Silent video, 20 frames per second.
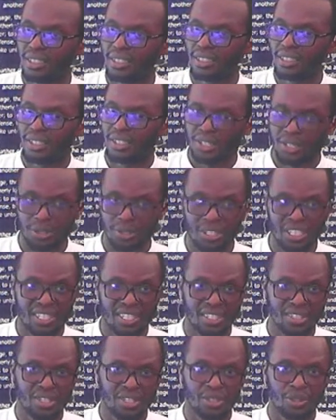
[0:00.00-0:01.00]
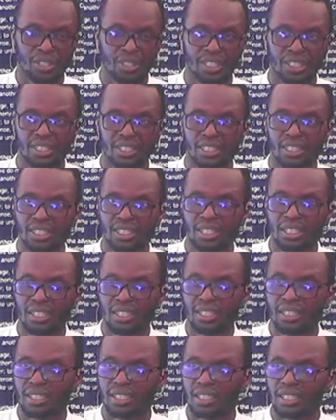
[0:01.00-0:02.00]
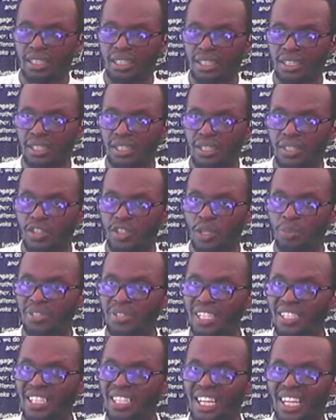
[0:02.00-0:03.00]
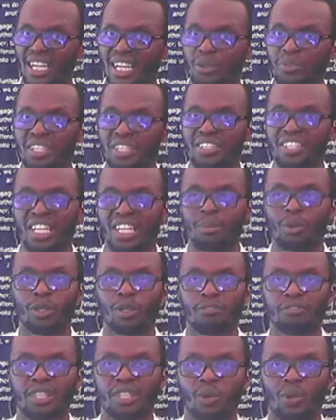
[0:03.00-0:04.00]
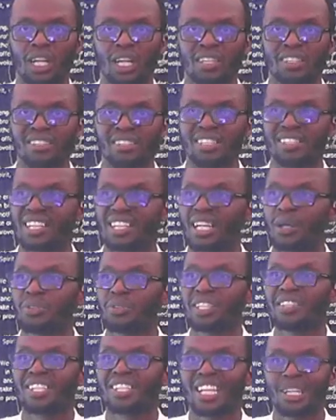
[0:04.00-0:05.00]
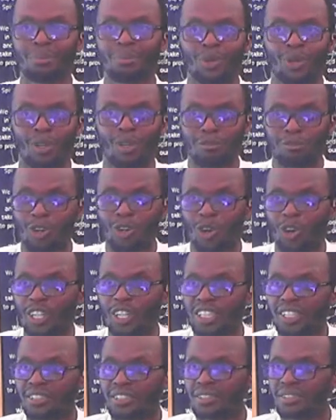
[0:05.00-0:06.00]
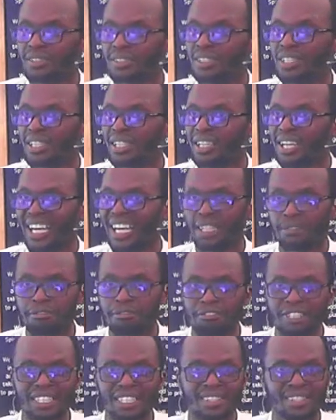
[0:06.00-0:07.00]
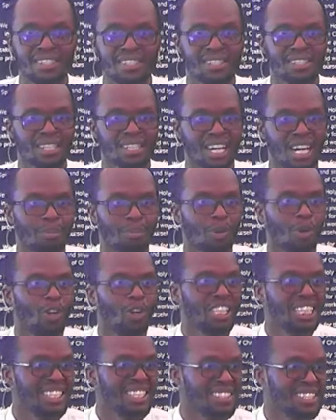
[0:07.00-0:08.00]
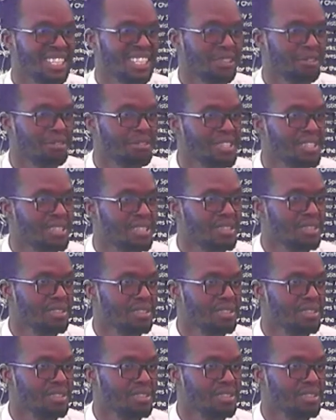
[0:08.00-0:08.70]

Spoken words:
So is his joy. Stop sitting around the table of the world, sit around the table of God. And feast upon his gifts.